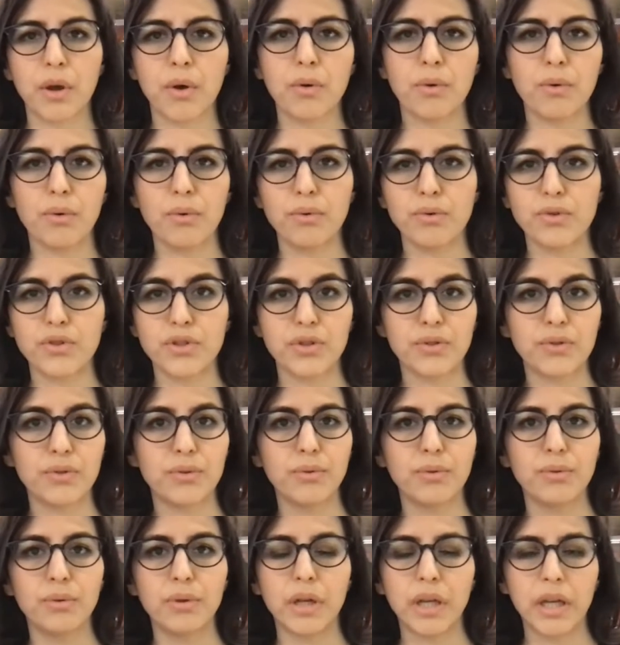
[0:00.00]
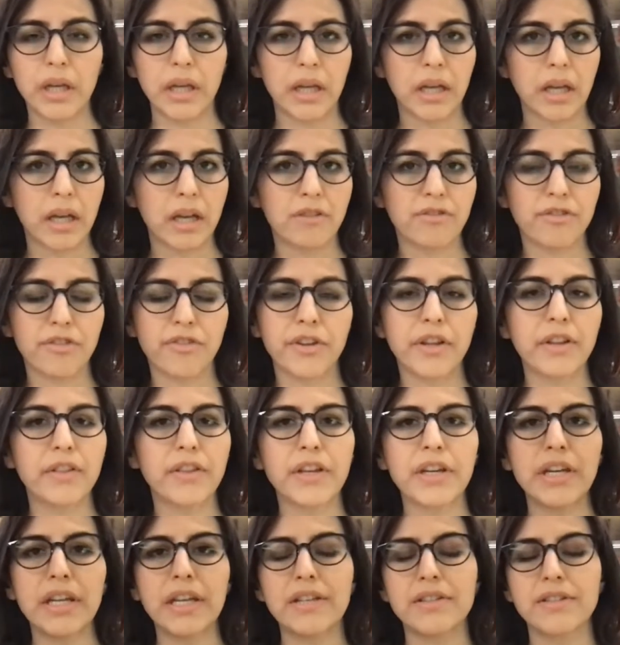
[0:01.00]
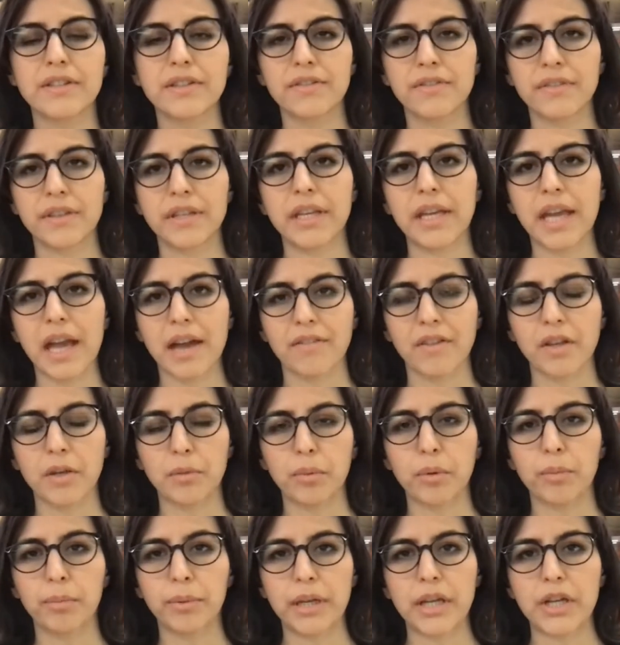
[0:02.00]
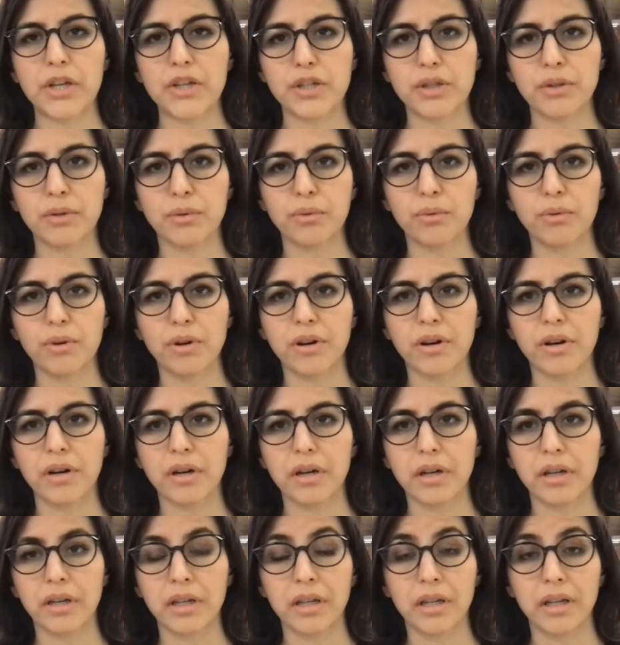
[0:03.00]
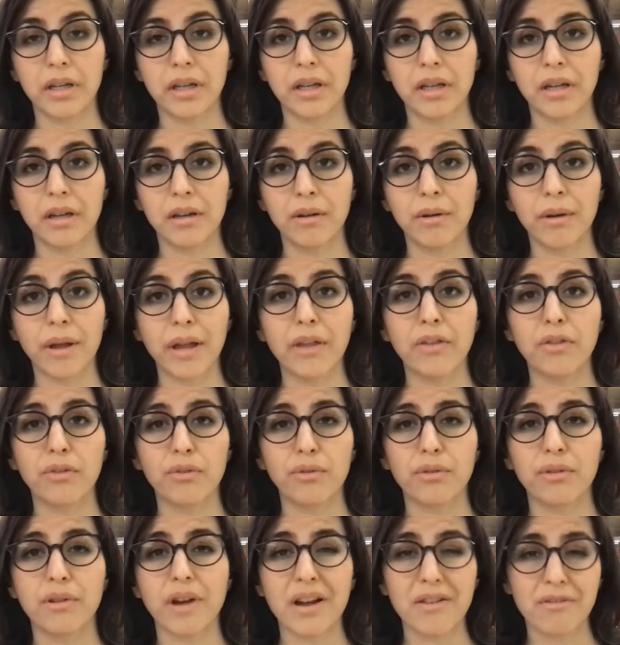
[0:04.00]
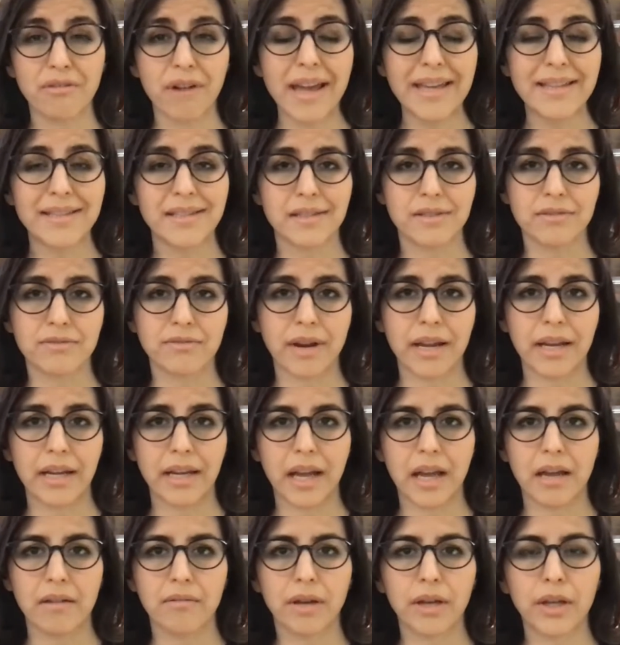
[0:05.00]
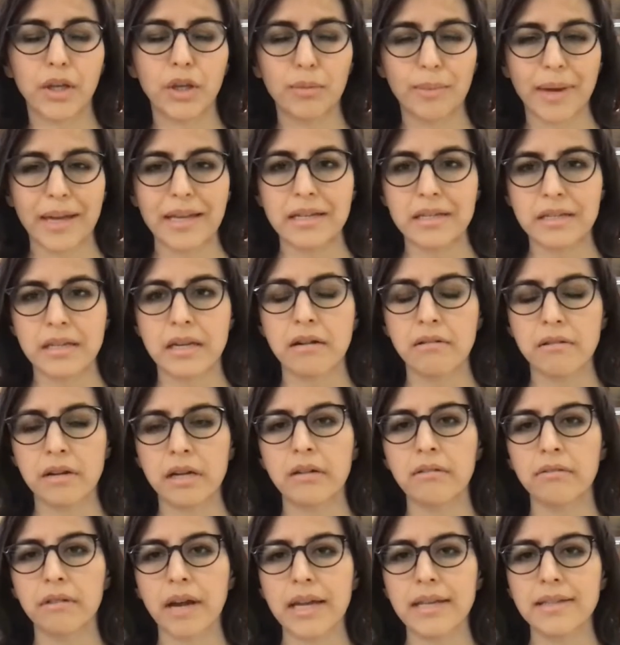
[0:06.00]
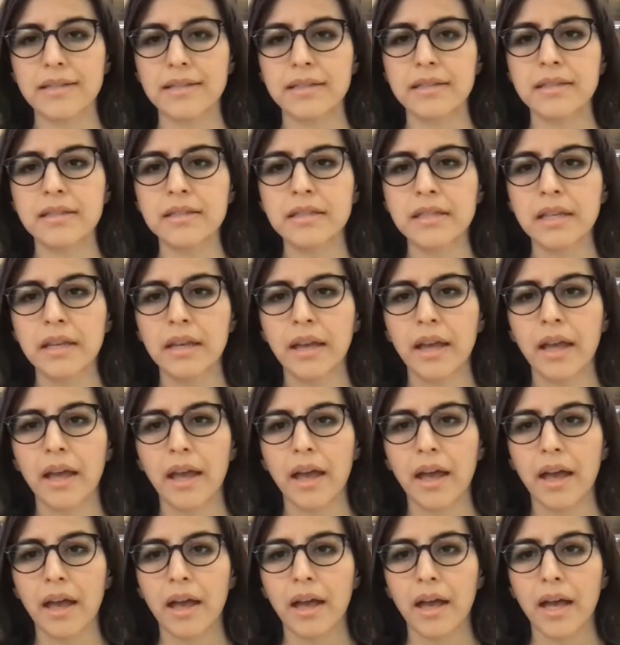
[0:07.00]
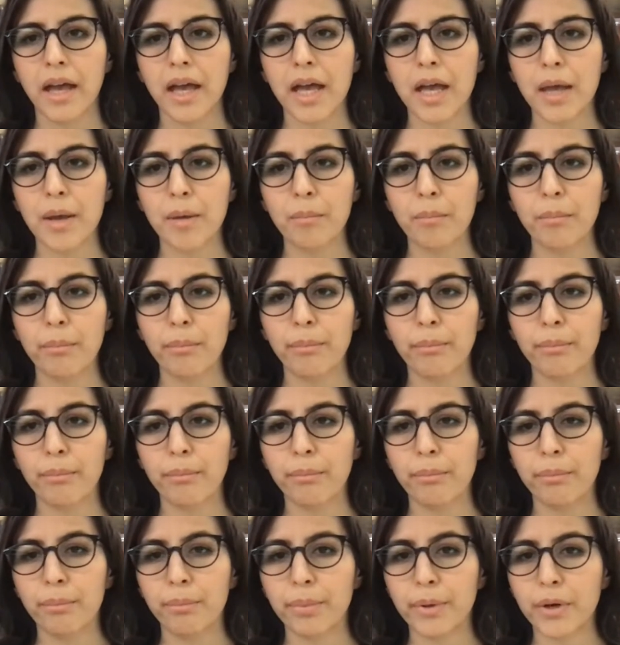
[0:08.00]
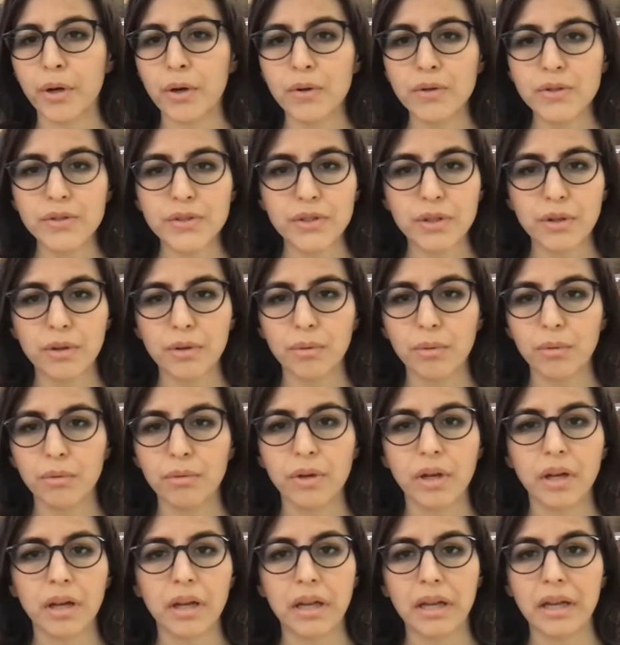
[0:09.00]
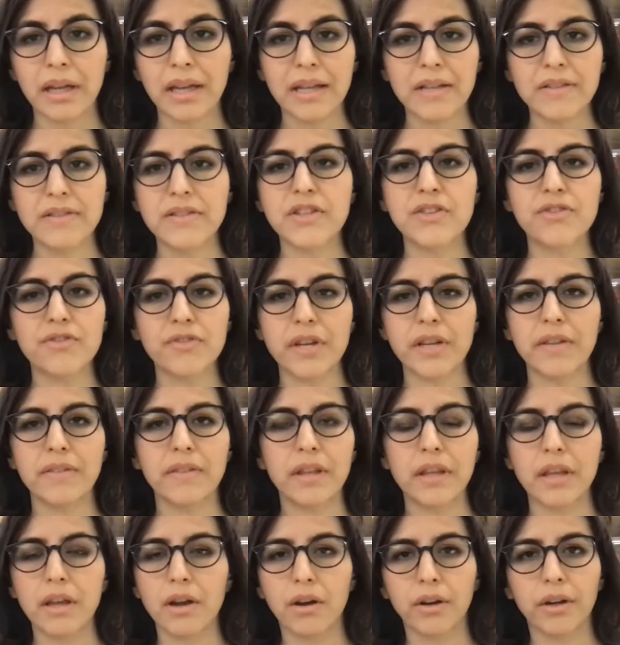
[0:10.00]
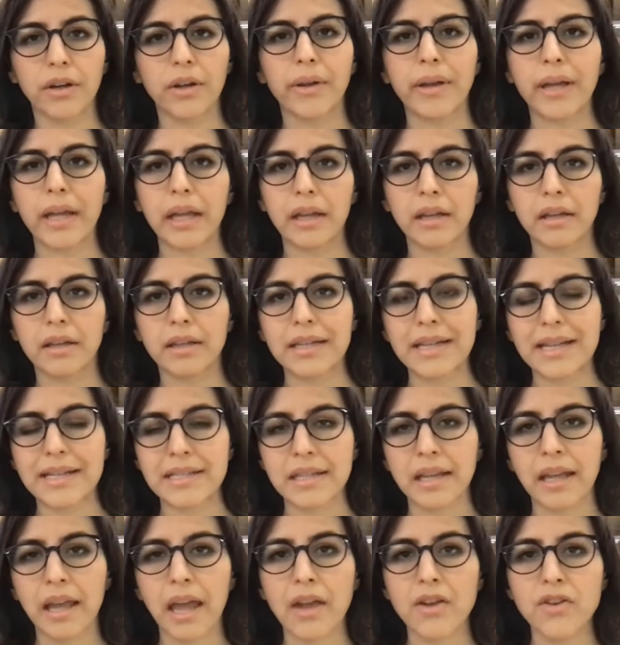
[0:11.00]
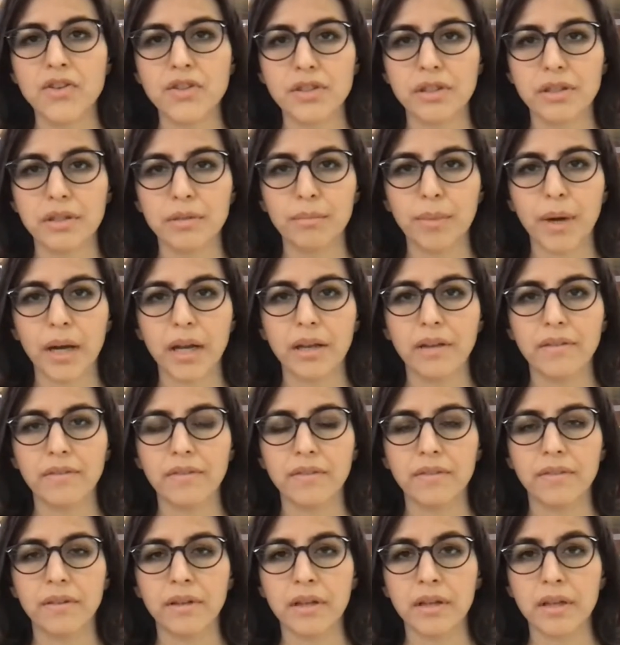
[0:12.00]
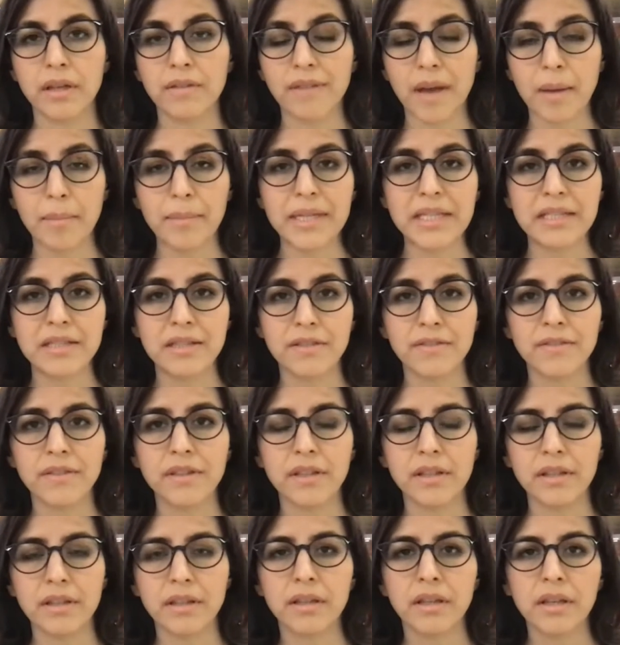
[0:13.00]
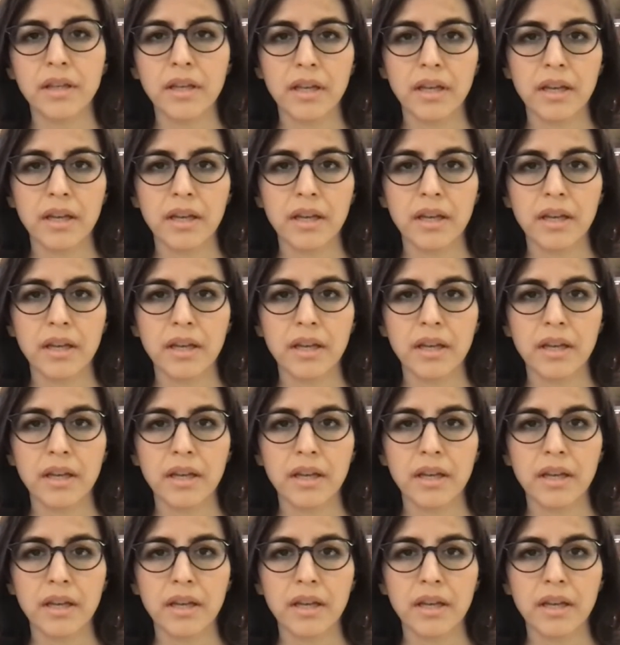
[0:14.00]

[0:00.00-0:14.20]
go to fulfill the needs of the Afghan population who are going through a crisis right now, a humanitarian crisis. But also considering the ongoing litigation by families of the